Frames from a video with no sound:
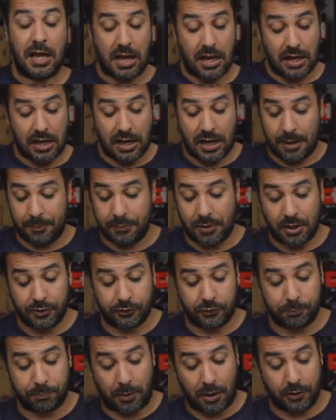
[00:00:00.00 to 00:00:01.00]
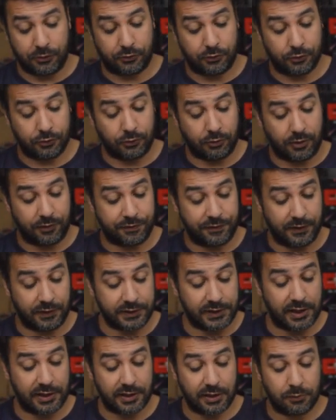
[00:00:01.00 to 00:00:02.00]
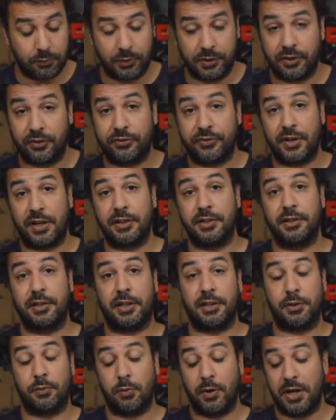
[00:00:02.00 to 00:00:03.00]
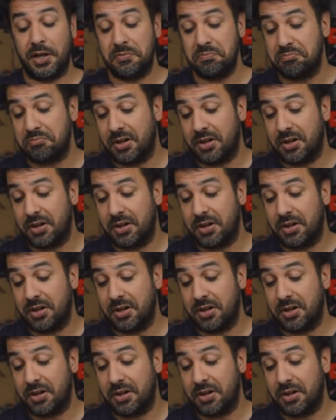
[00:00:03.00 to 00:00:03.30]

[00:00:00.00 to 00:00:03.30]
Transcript: Uh, I'm not sponsored or affiliated with the site in any way,